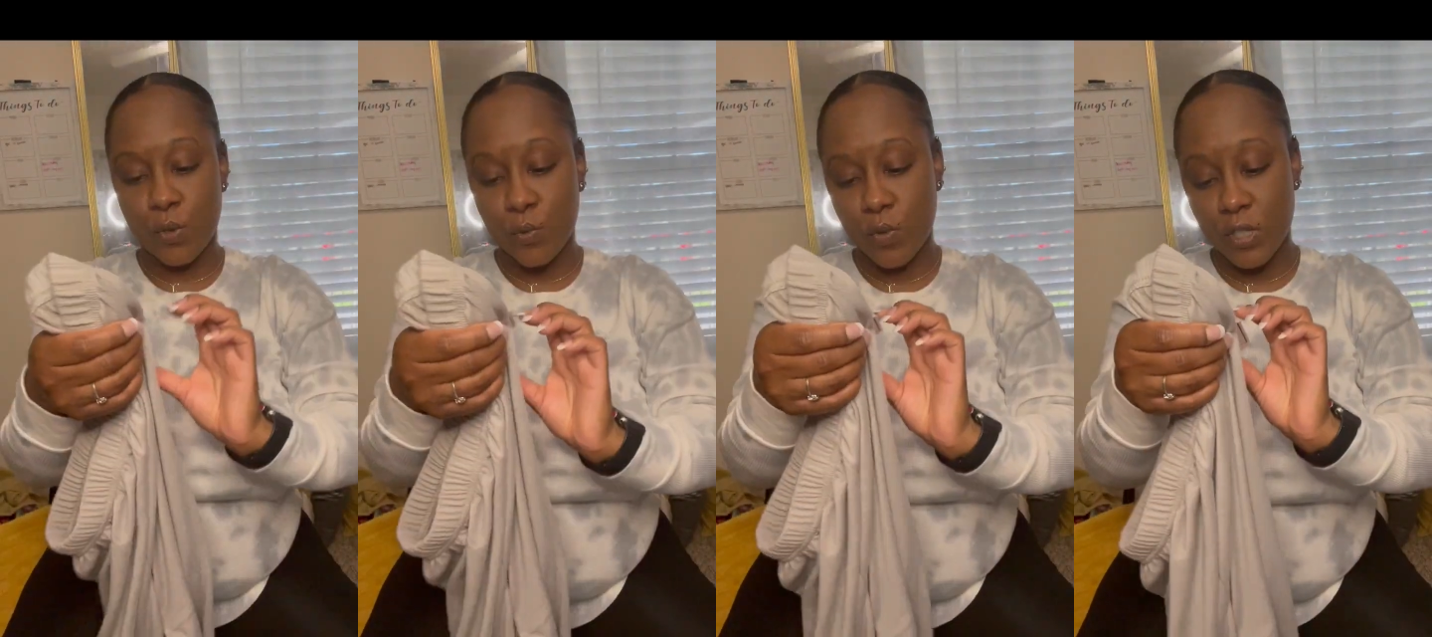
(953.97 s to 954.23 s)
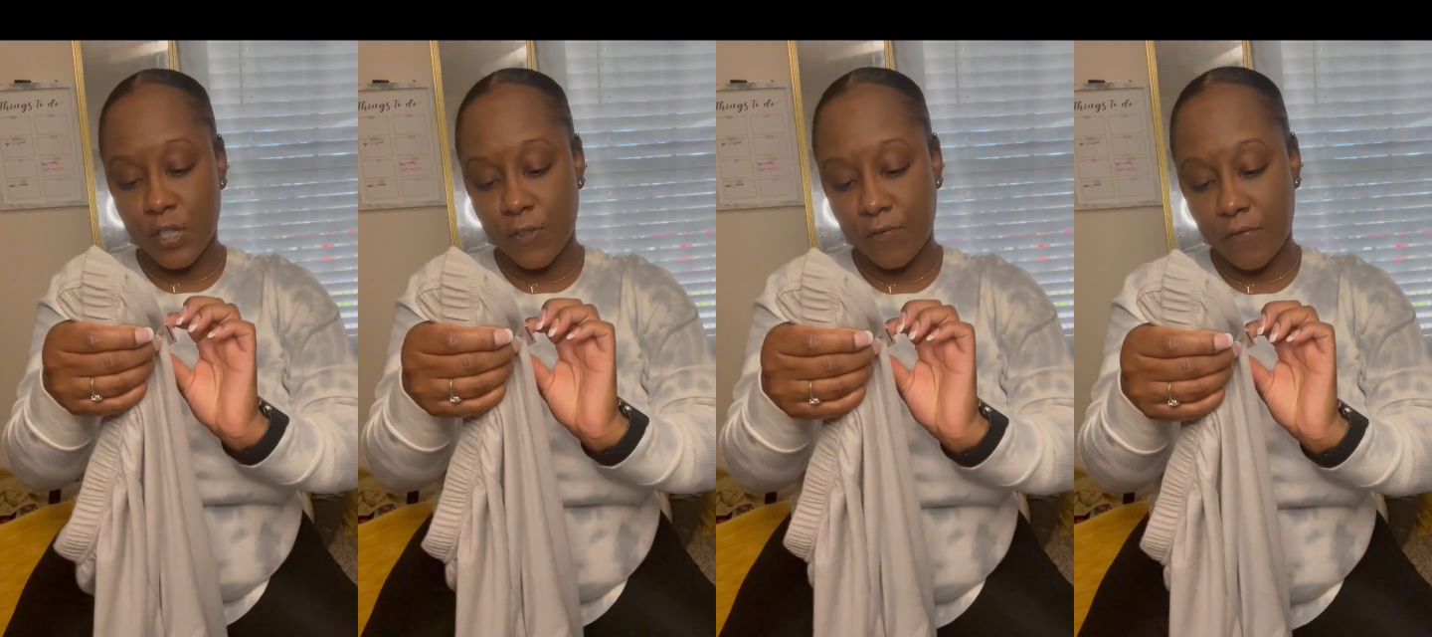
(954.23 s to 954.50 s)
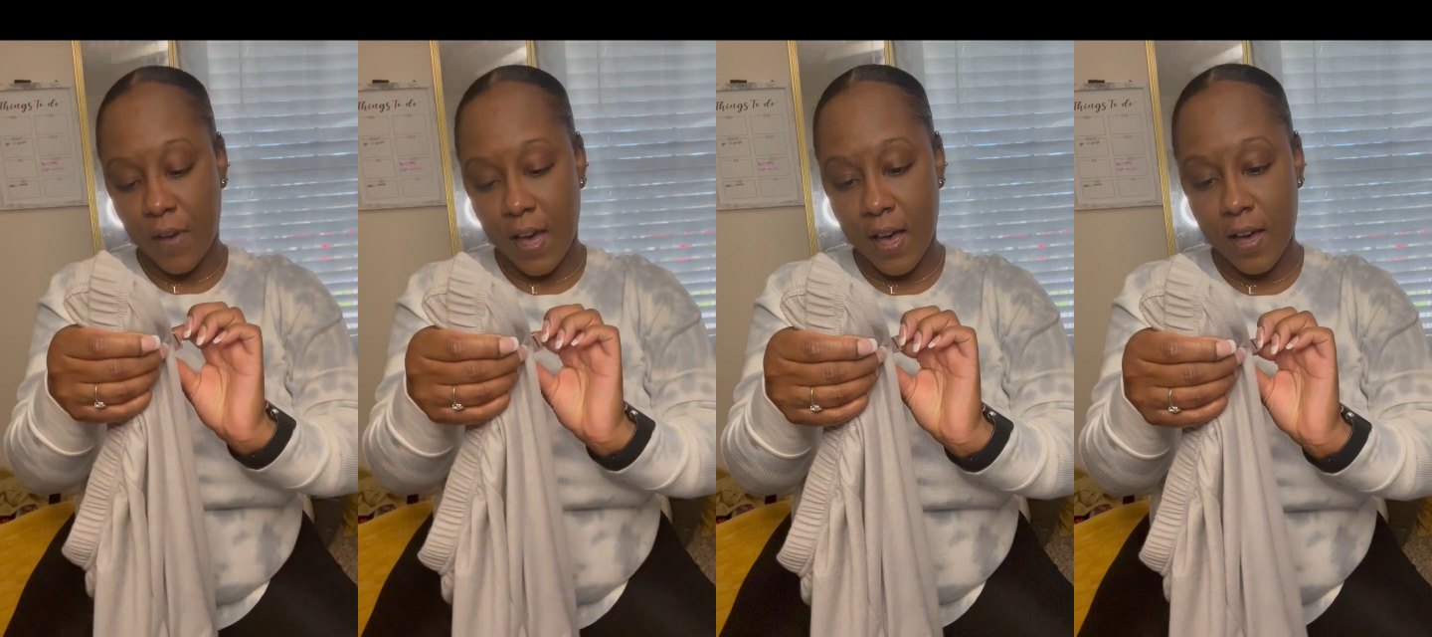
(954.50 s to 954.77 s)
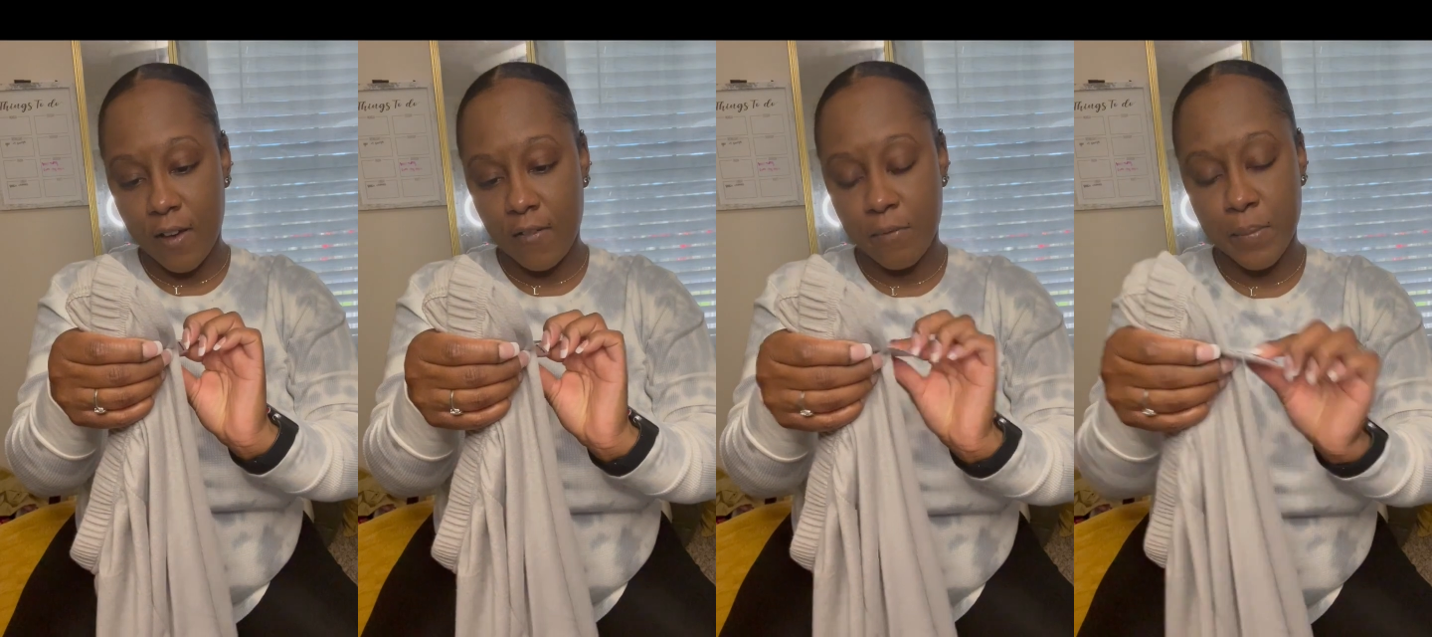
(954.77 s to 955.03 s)
was
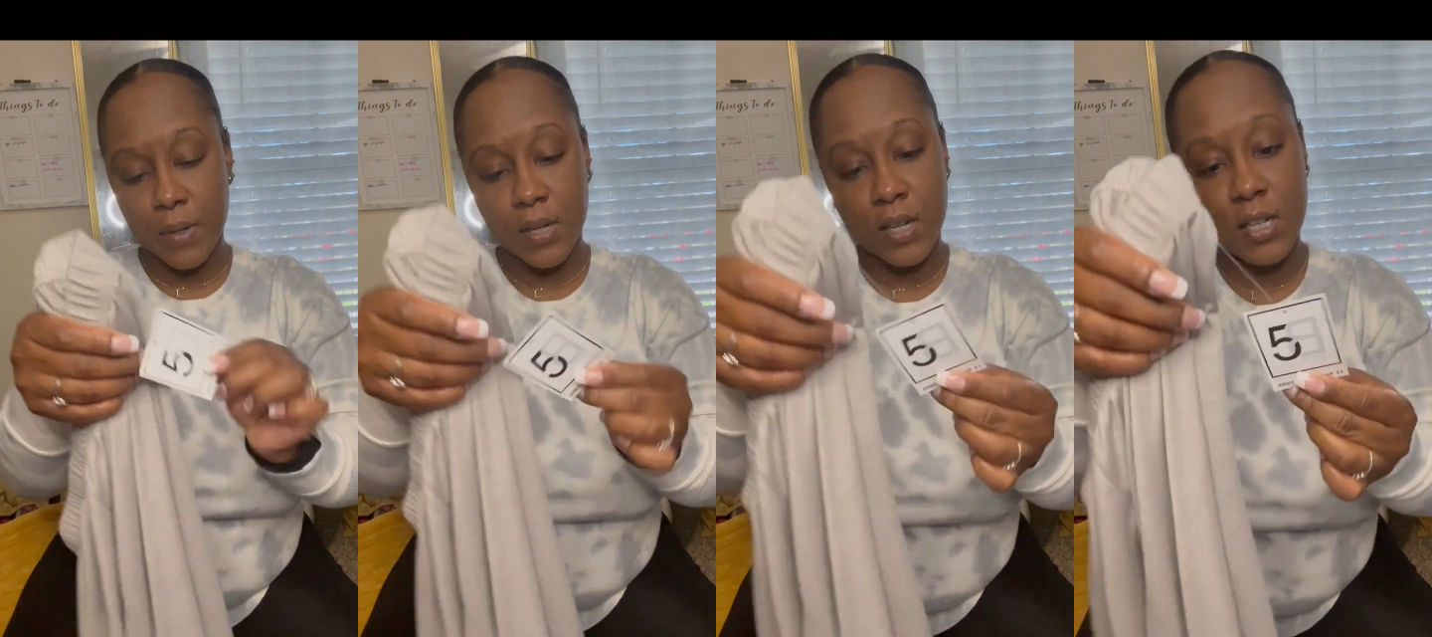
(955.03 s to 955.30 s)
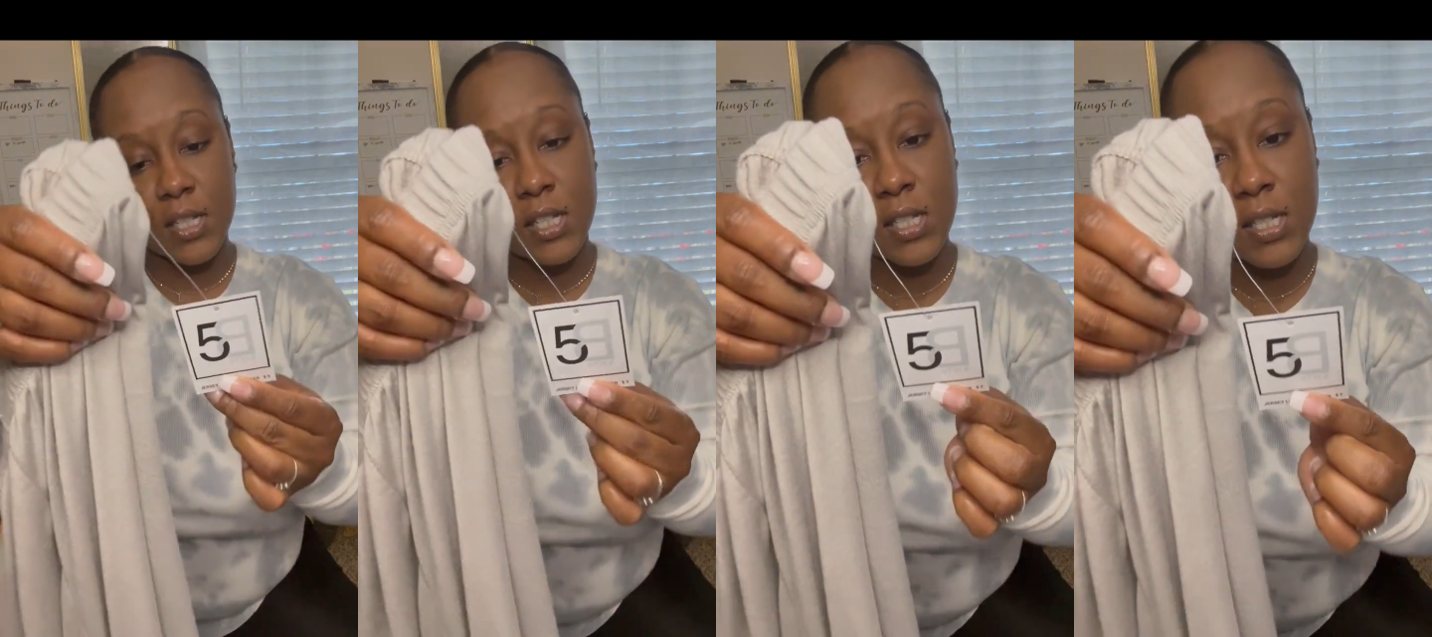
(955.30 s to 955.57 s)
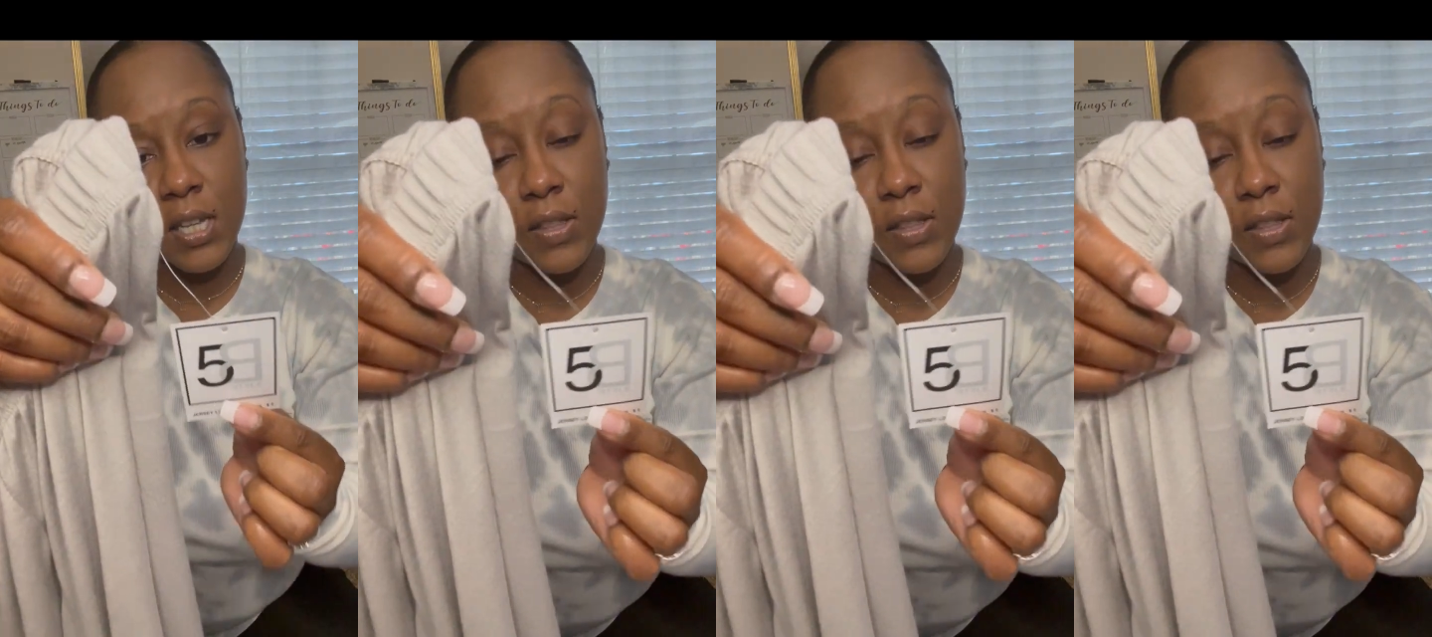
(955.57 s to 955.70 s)
five bucks